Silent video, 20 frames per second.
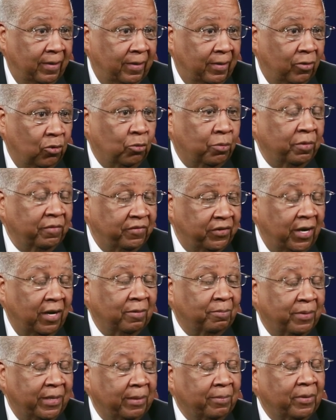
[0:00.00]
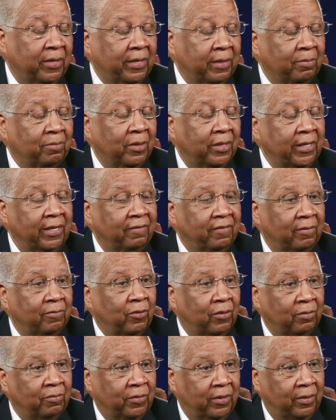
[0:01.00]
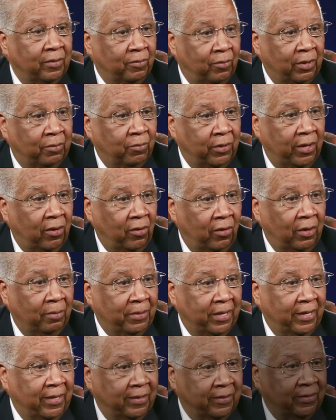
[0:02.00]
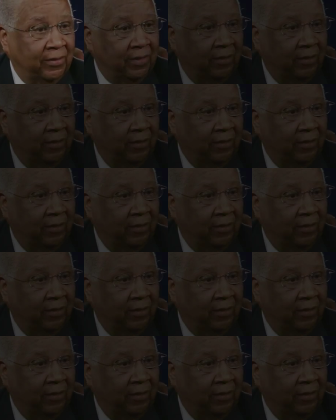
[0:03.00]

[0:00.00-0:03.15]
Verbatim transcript: group of young people that believe in what we're all about.